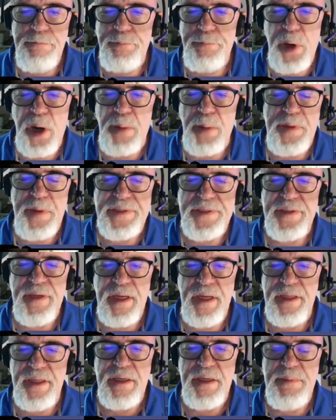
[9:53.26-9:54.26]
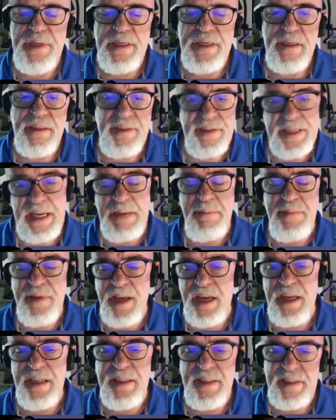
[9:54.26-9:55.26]
purpose a little bit. Same
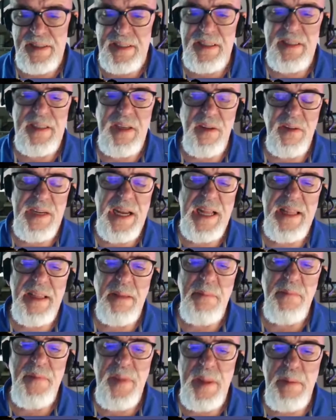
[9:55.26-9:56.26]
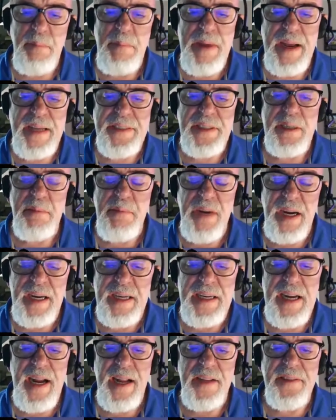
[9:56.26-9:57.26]
thing, still got the
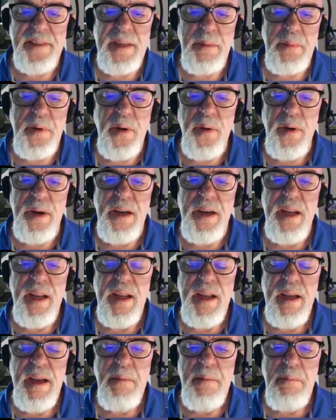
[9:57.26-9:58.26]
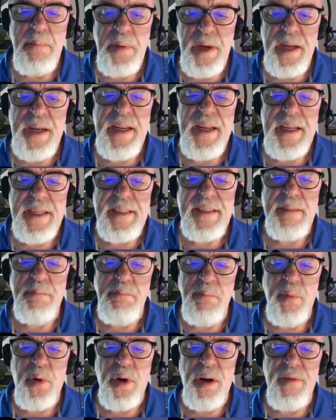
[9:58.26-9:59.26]
mastermind concept going, but it's
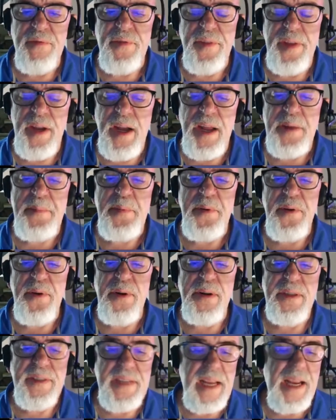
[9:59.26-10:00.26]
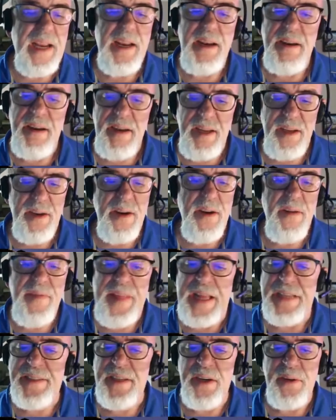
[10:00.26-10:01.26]
more for the entrepreneurs, and
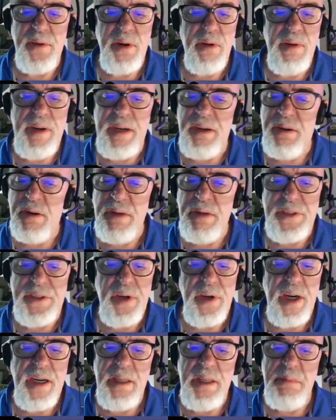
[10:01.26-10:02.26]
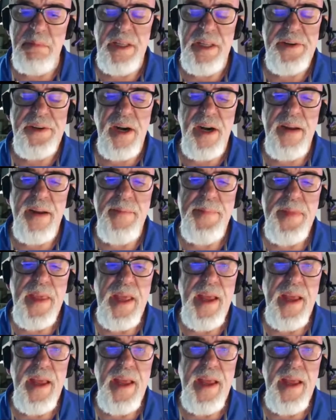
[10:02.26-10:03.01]
that's a growing trend in the military.